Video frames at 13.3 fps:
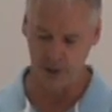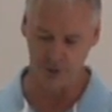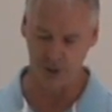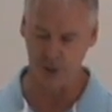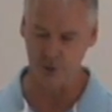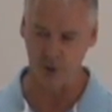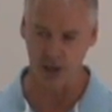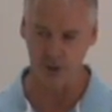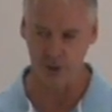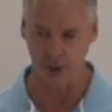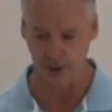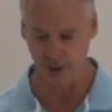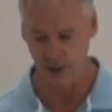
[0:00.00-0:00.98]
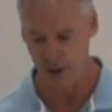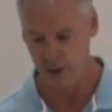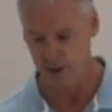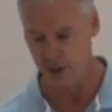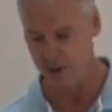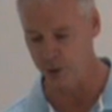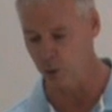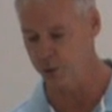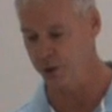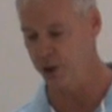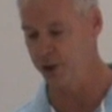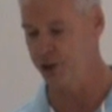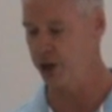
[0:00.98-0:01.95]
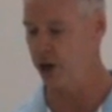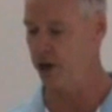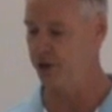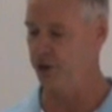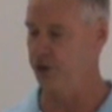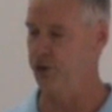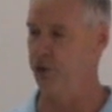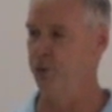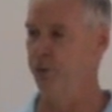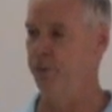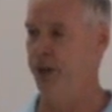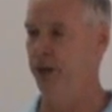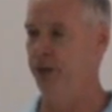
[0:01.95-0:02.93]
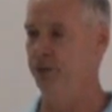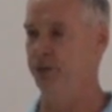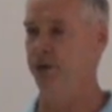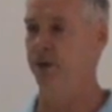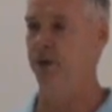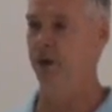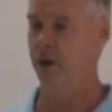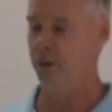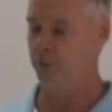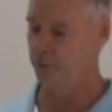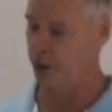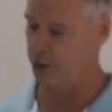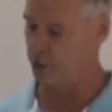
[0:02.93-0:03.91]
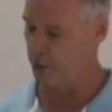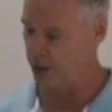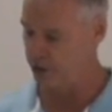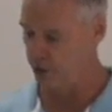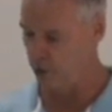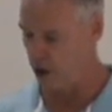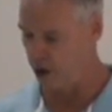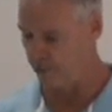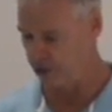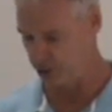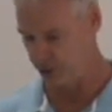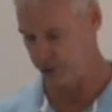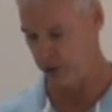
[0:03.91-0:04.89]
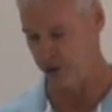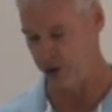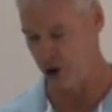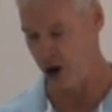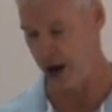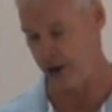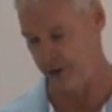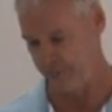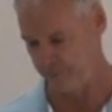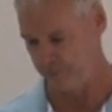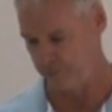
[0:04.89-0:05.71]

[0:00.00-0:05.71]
It is interesting that those in our charge are assumed to be innocent, but correctional officers are not.